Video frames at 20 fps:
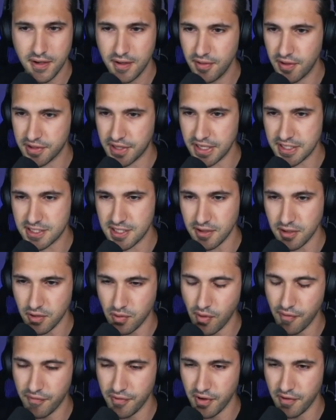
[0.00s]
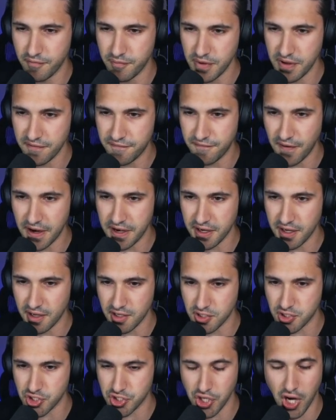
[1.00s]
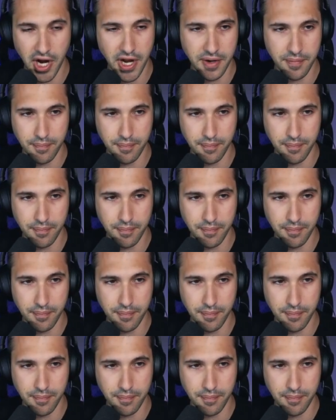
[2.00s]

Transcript: Like, that's the equivalent of me fighting a giant